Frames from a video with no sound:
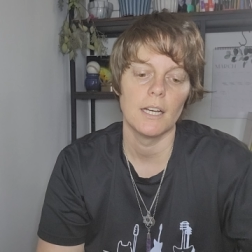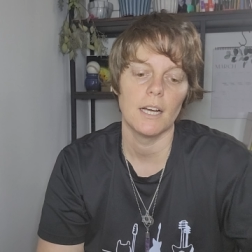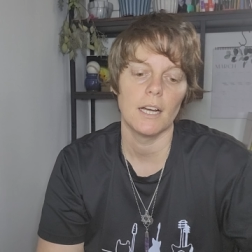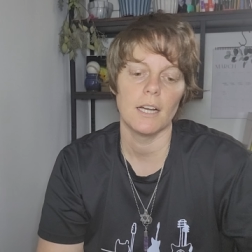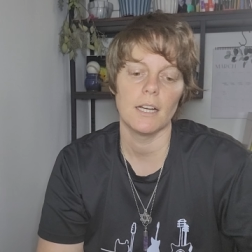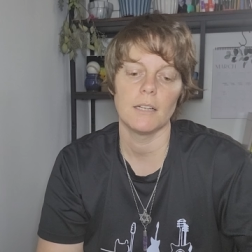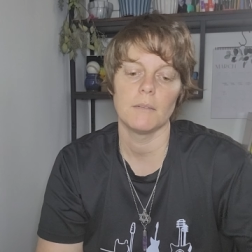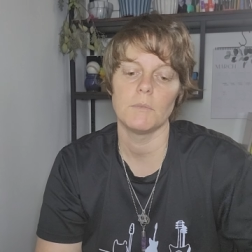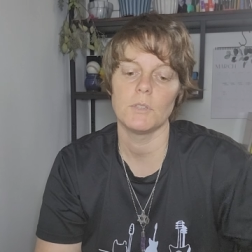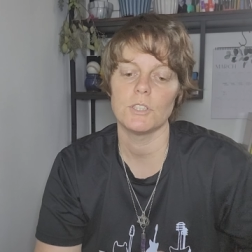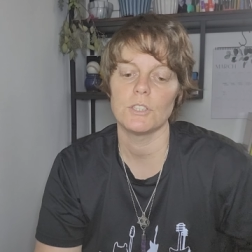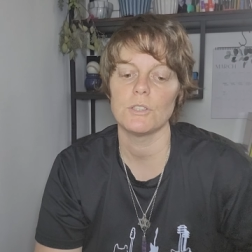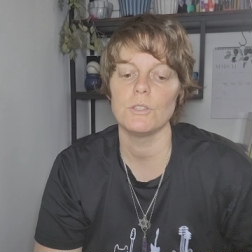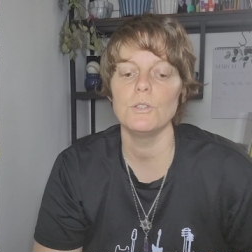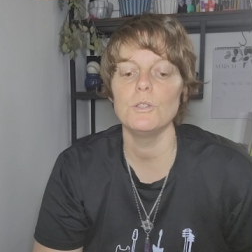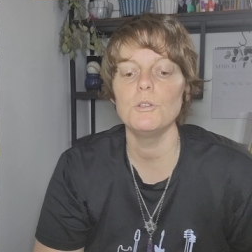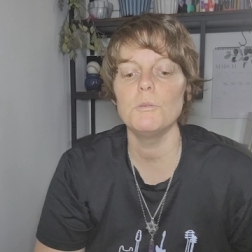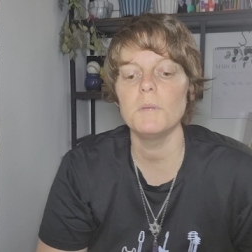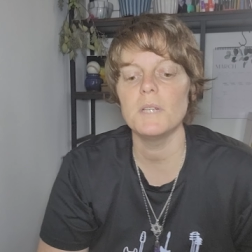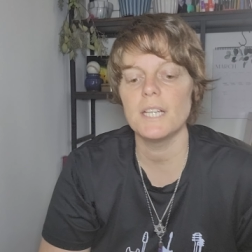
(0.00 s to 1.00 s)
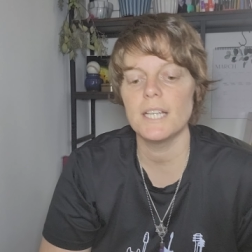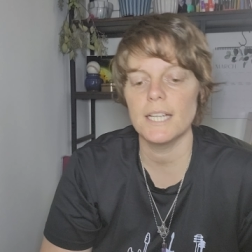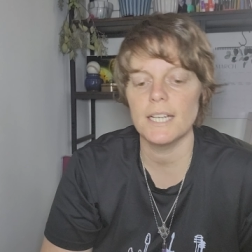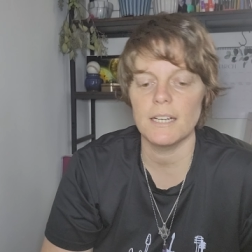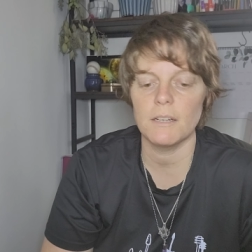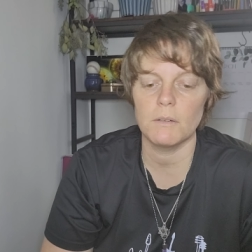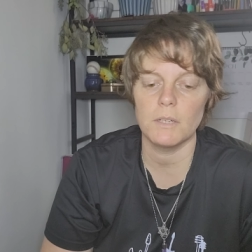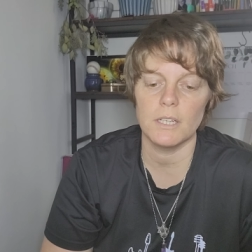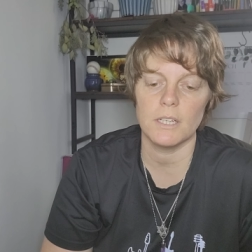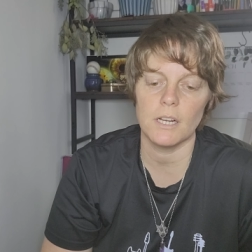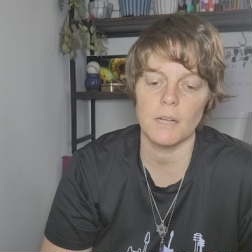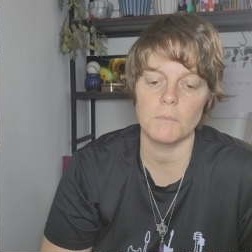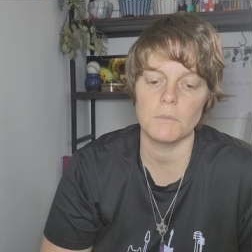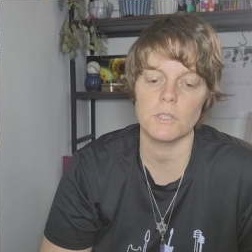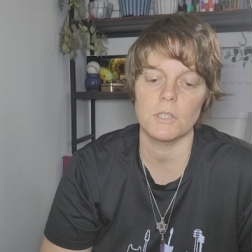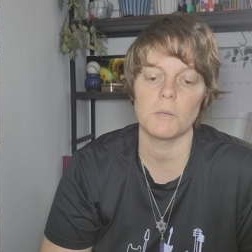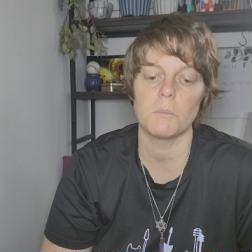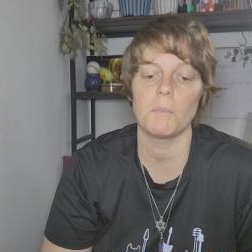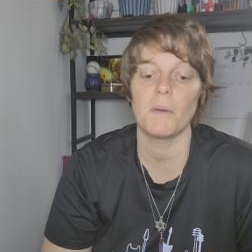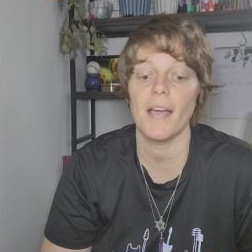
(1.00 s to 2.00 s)
Um, there's a new beginning when it comes
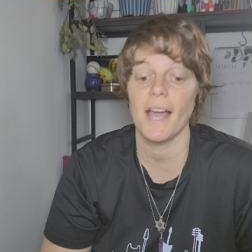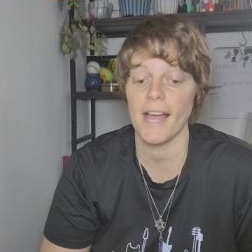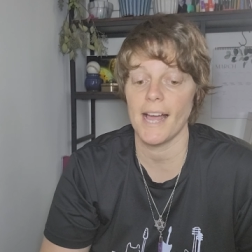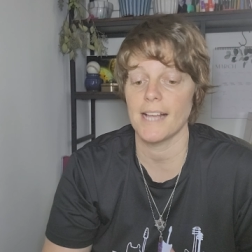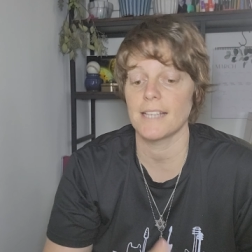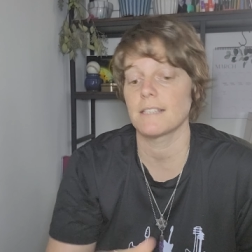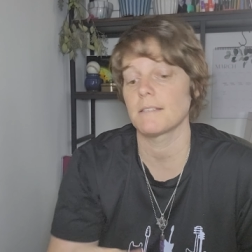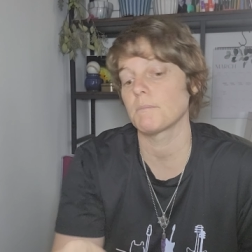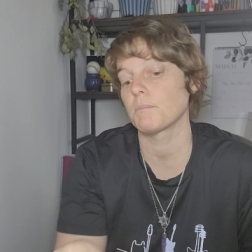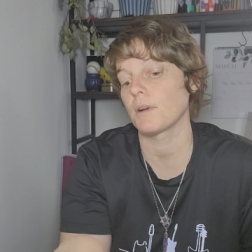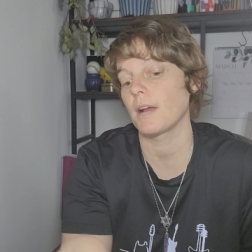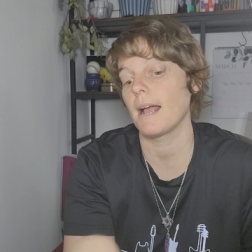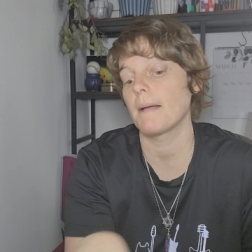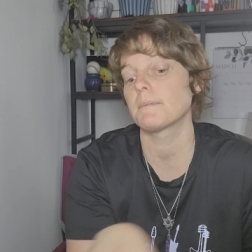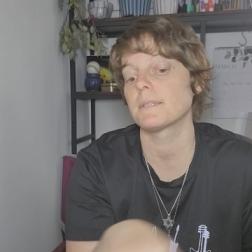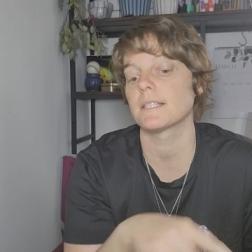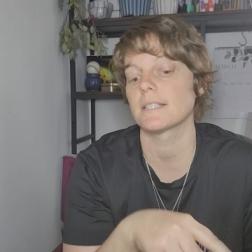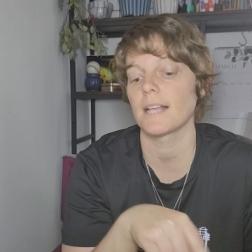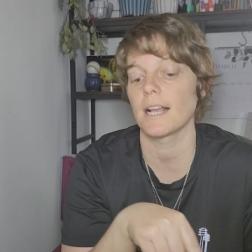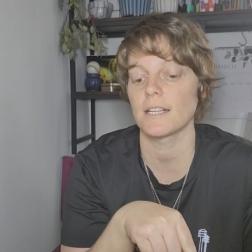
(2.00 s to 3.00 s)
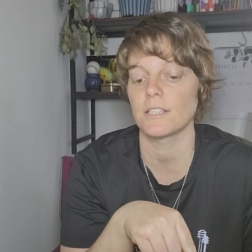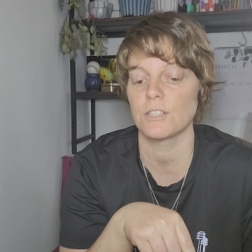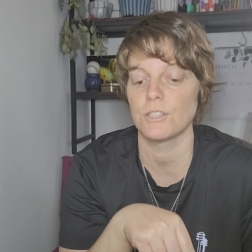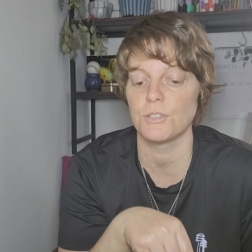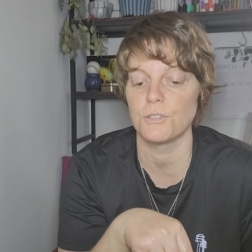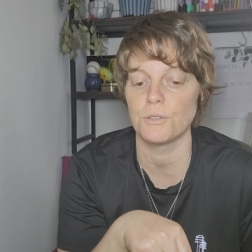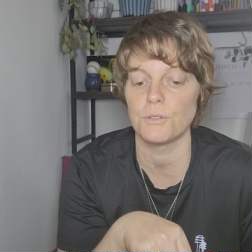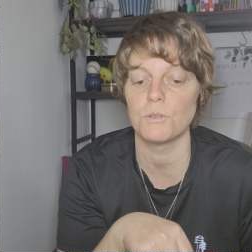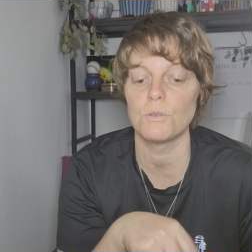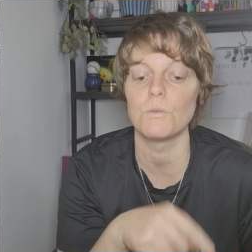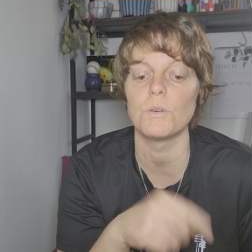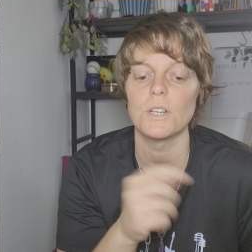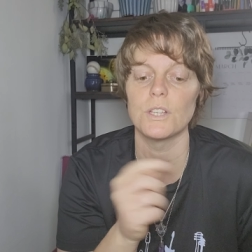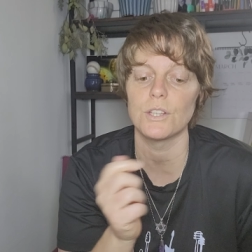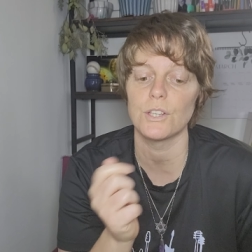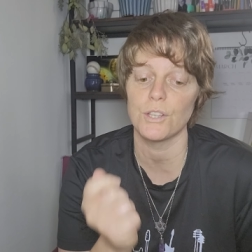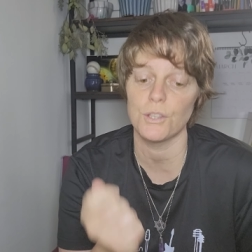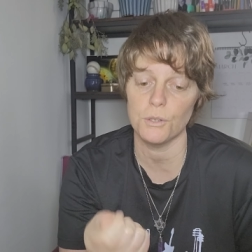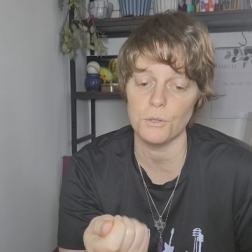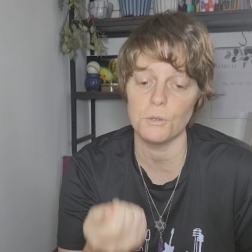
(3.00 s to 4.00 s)
to the past, and perhaps this has to do
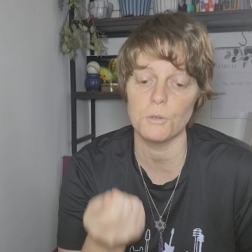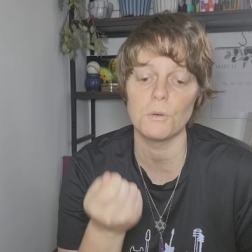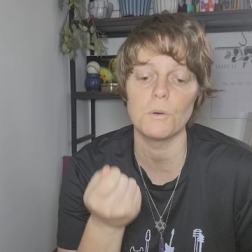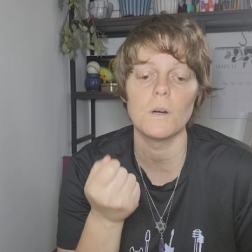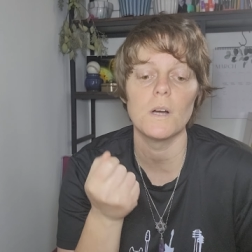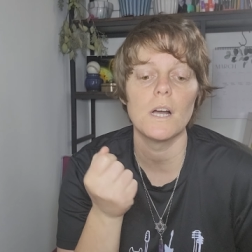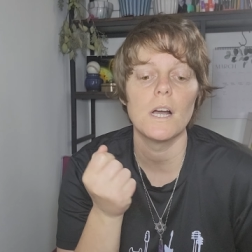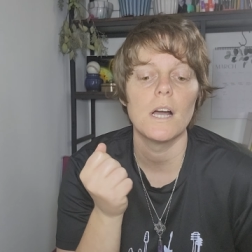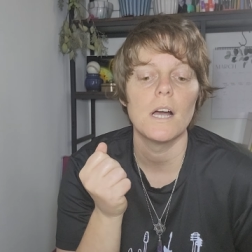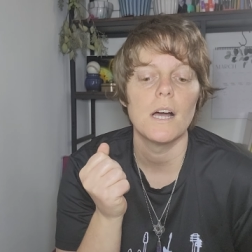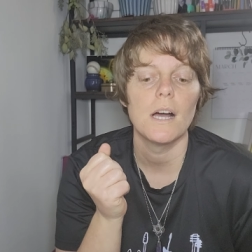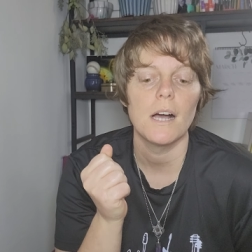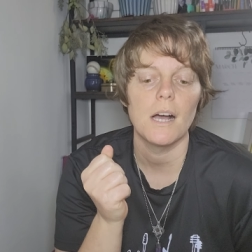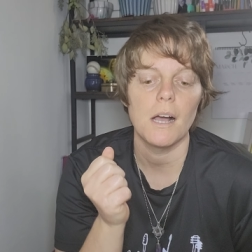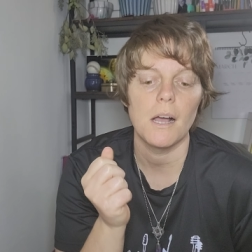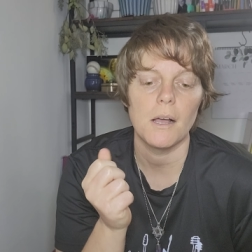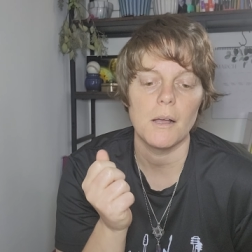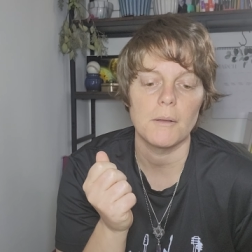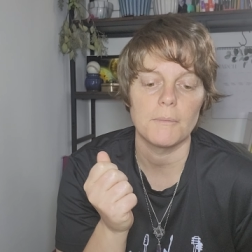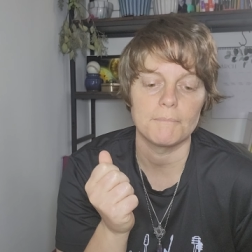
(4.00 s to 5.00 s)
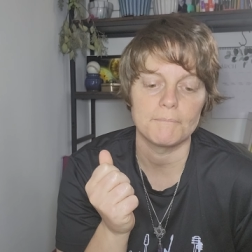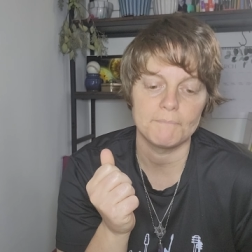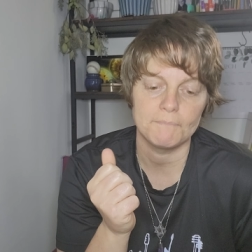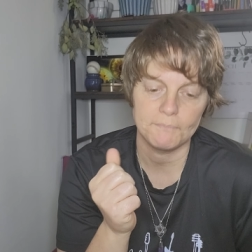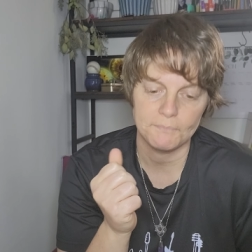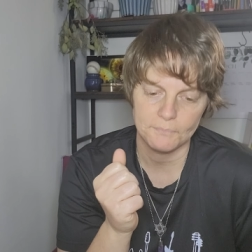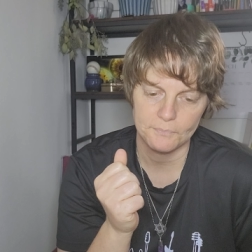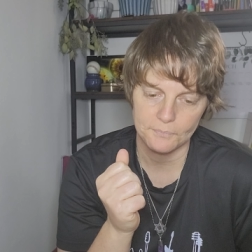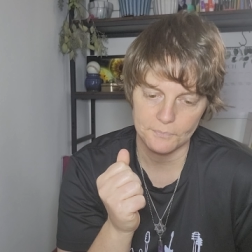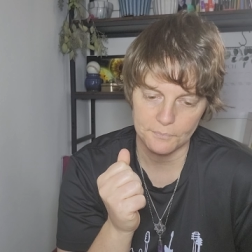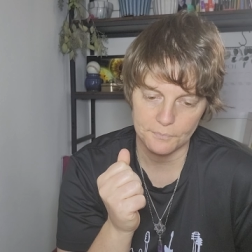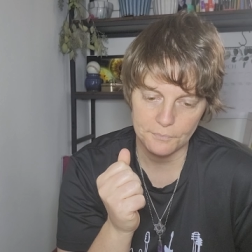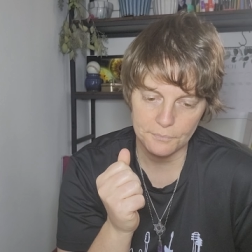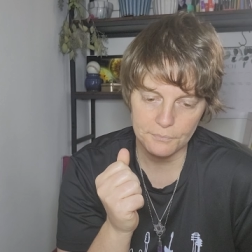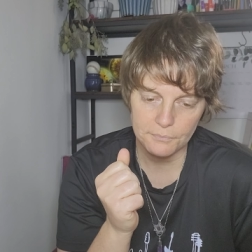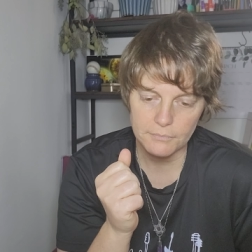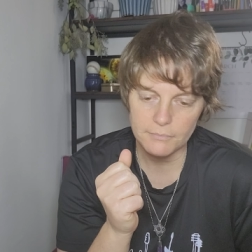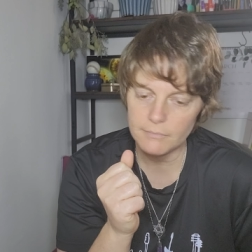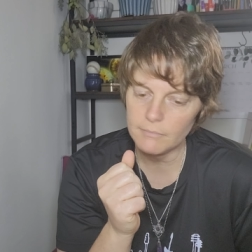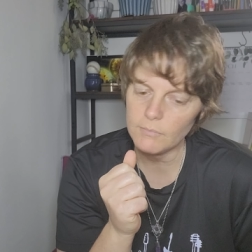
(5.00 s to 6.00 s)
with you um,
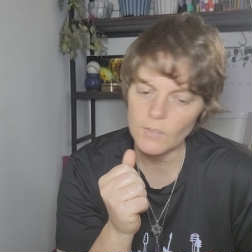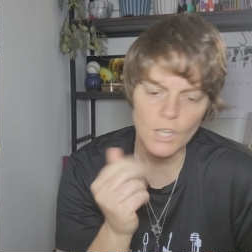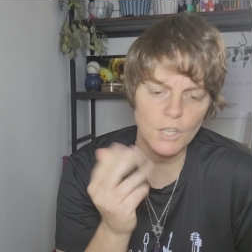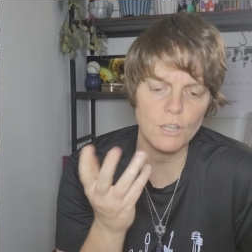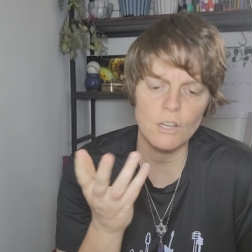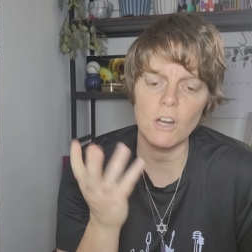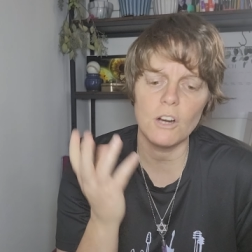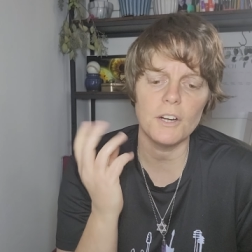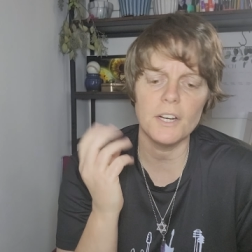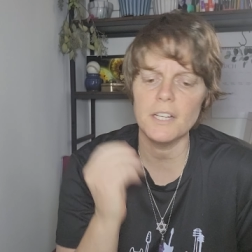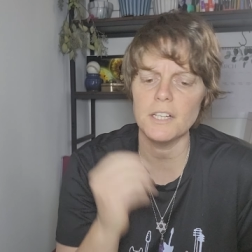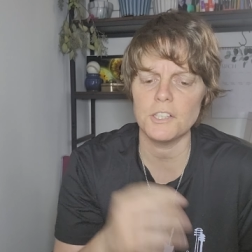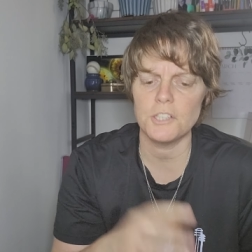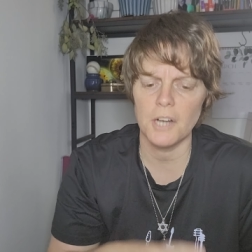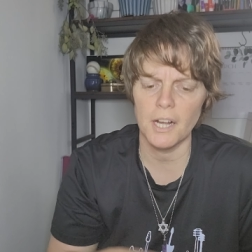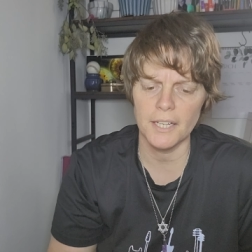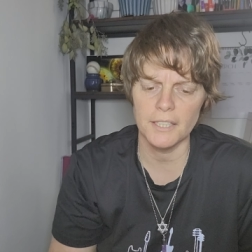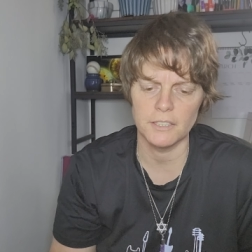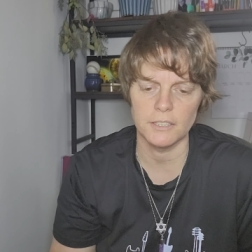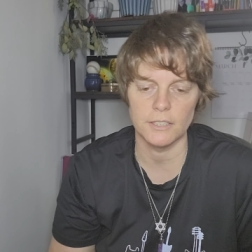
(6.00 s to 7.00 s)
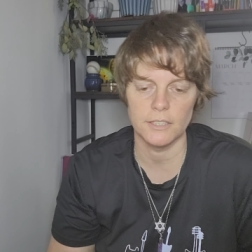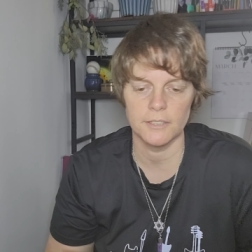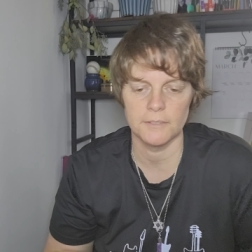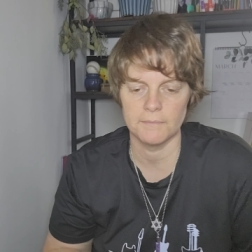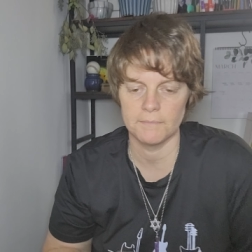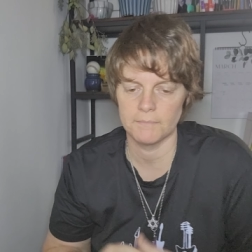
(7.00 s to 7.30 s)
guarding a child.